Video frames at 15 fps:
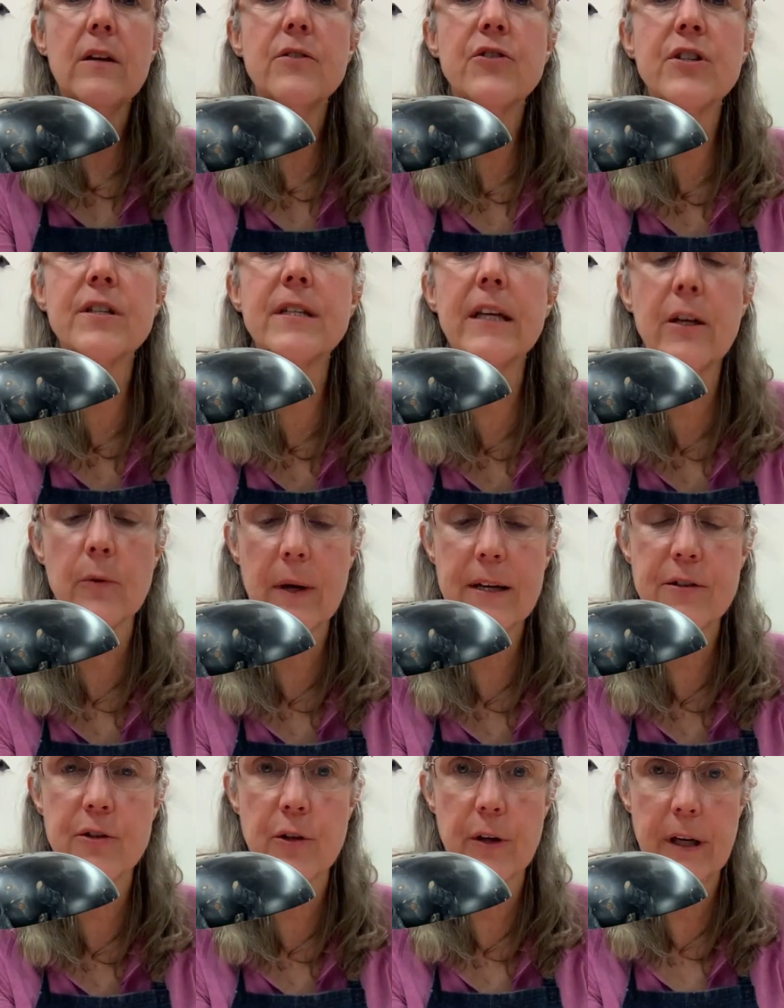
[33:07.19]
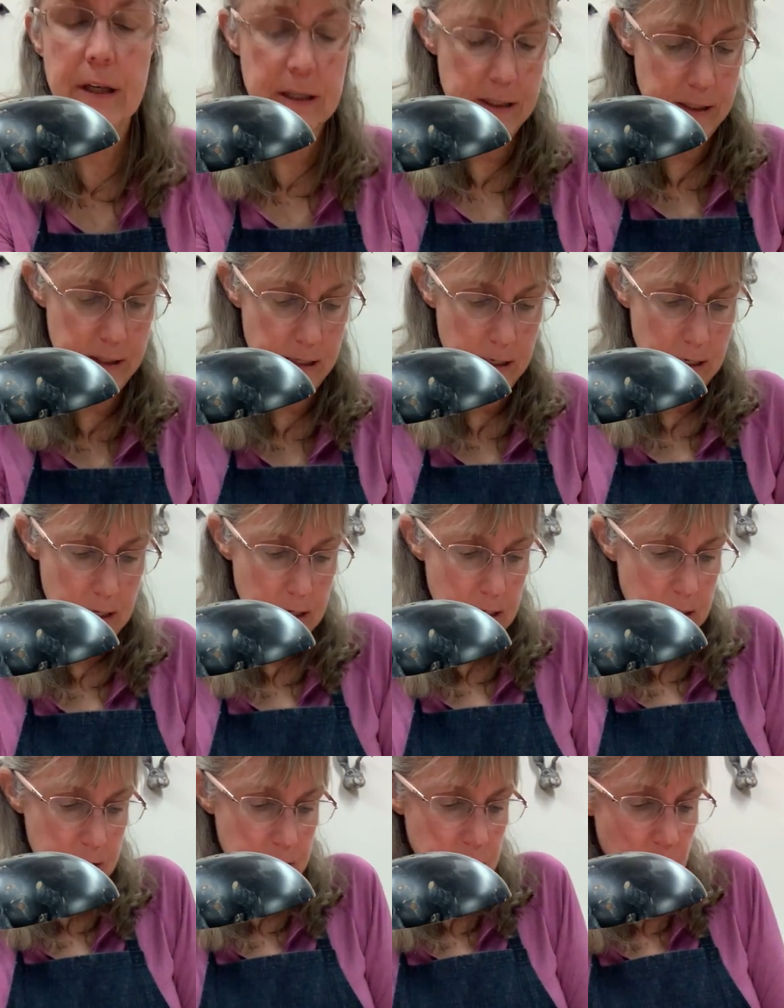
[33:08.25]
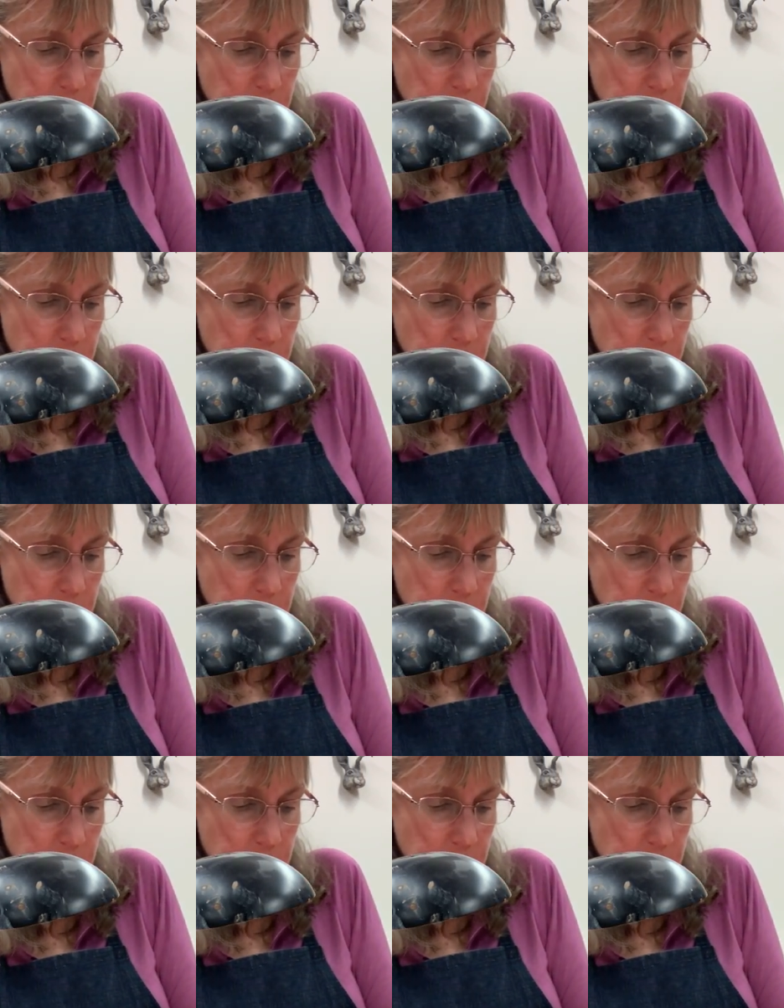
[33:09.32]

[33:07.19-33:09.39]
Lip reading: just the eraser end. So